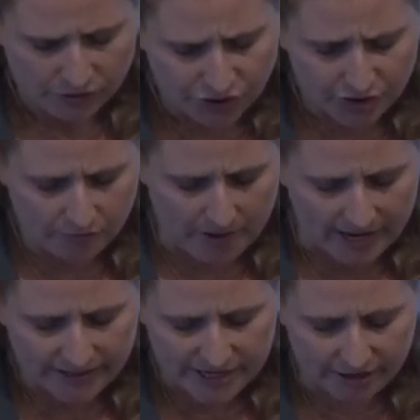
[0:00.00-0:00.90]
She
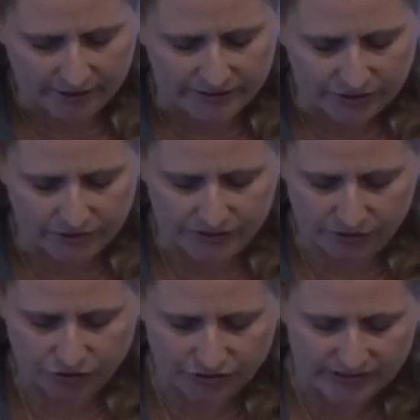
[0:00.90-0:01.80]
remained here until
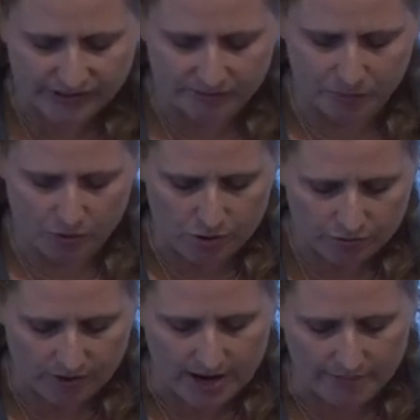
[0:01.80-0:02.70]
insurgencies of Boko
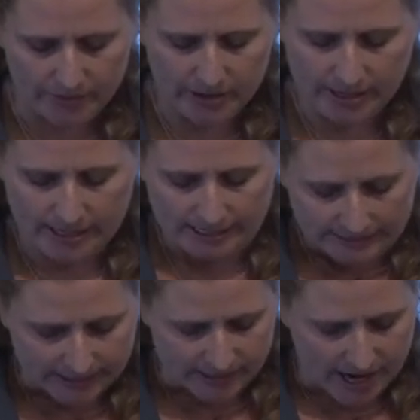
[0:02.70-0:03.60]
Haram
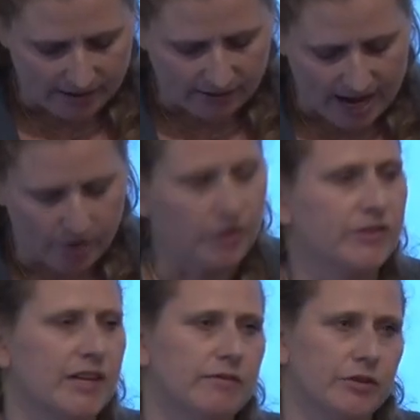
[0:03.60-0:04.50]
did not allow her
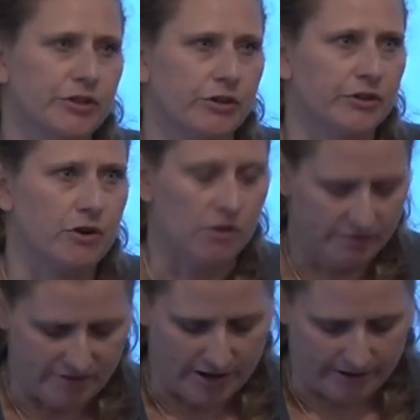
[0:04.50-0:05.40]
safe return to
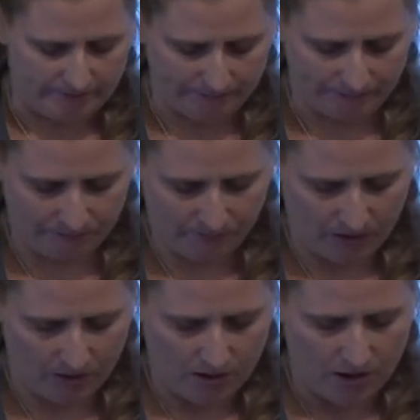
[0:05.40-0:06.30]
Kolofata.
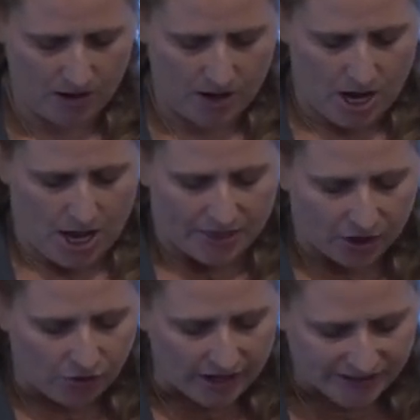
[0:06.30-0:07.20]

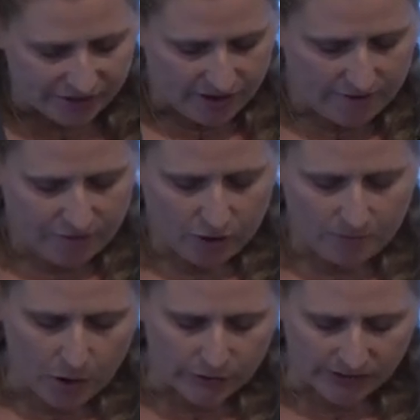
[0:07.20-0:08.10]
The criteria for her
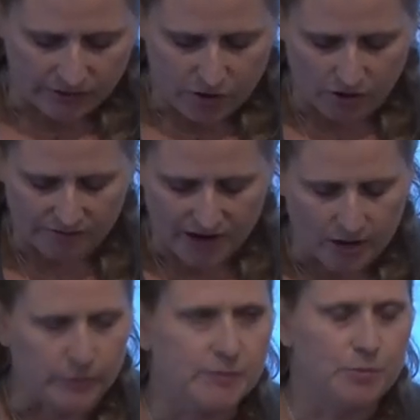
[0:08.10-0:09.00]
posting to
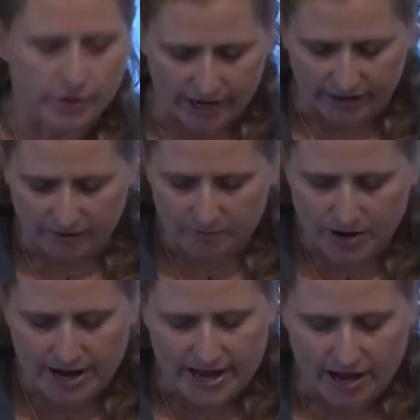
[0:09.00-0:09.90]
Kolofata was bookended
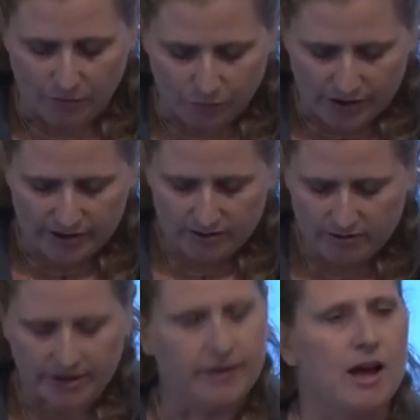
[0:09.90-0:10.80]
by a
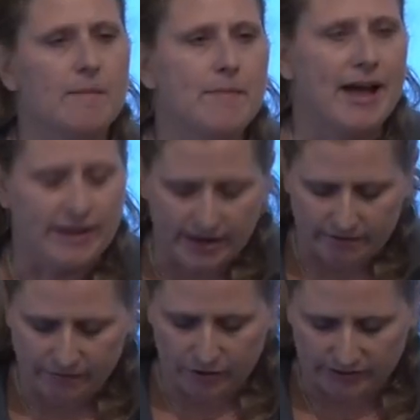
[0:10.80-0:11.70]
real and unmet
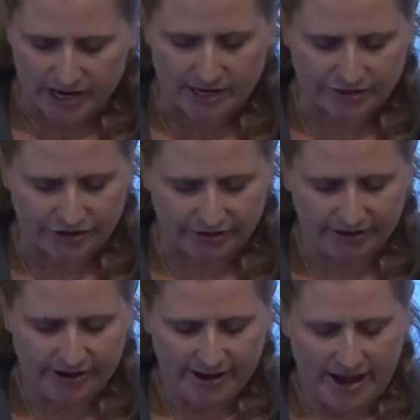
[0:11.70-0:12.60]
need for a doctor
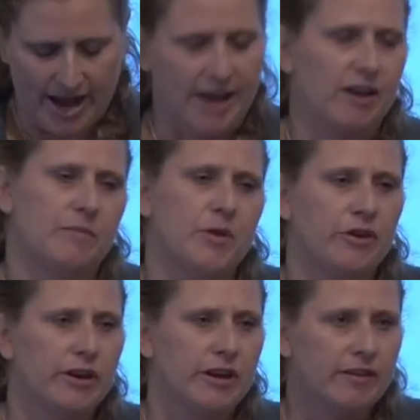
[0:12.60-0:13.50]
and a
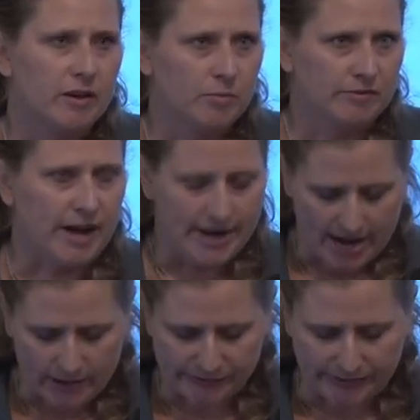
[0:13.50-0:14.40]
community that could provide
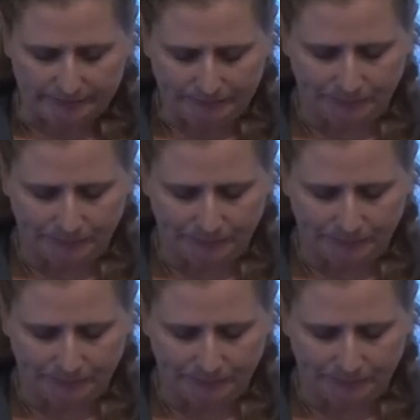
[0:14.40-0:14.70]
housing.